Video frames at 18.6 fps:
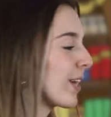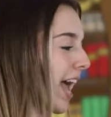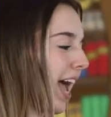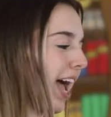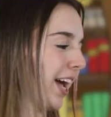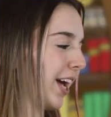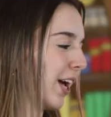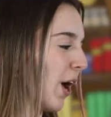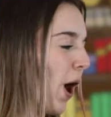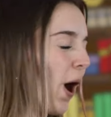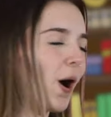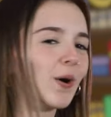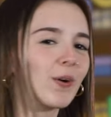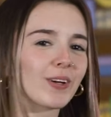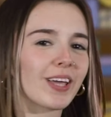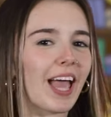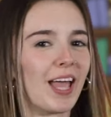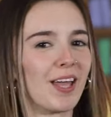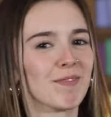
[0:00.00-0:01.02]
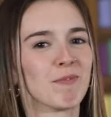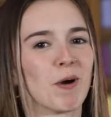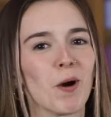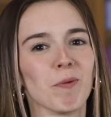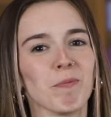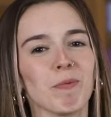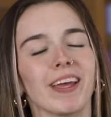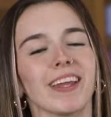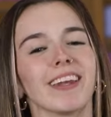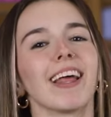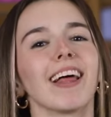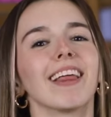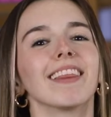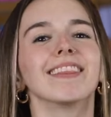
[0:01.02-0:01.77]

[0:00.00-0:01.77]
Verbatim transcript: Okay, on. okay, Melman.